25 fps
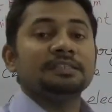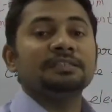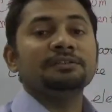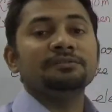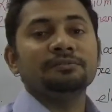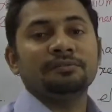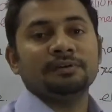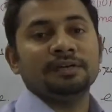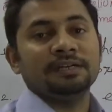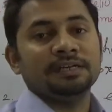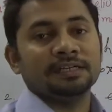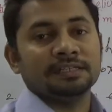
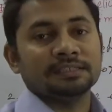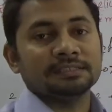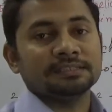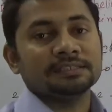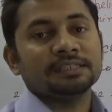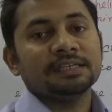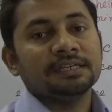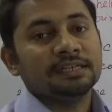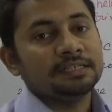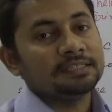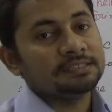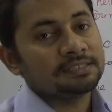
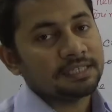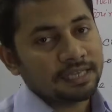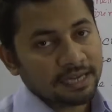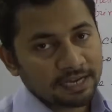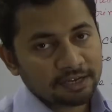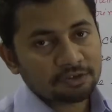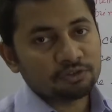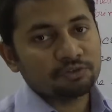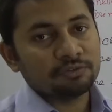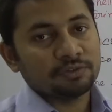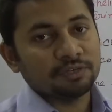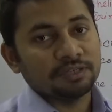nucleus is
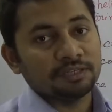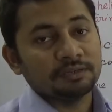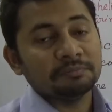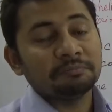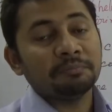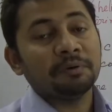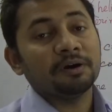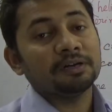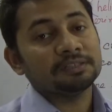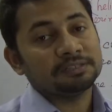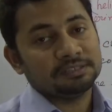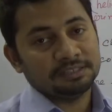actually
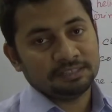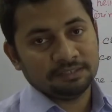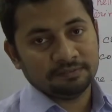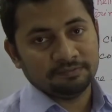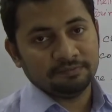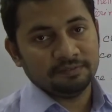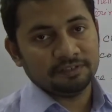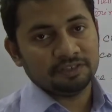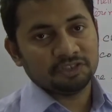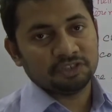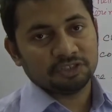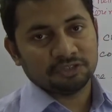
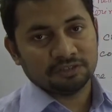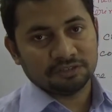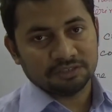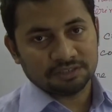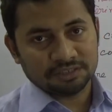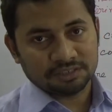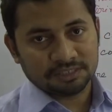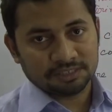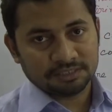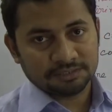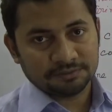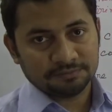positively
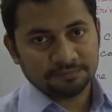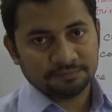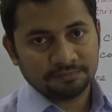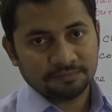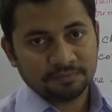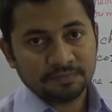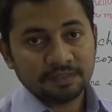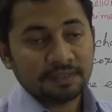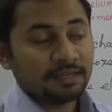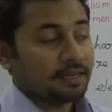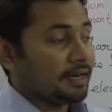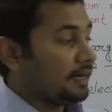charged,
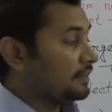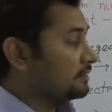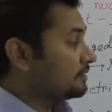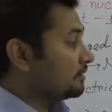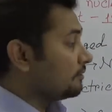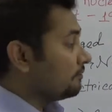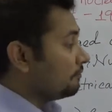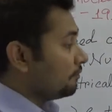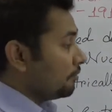and the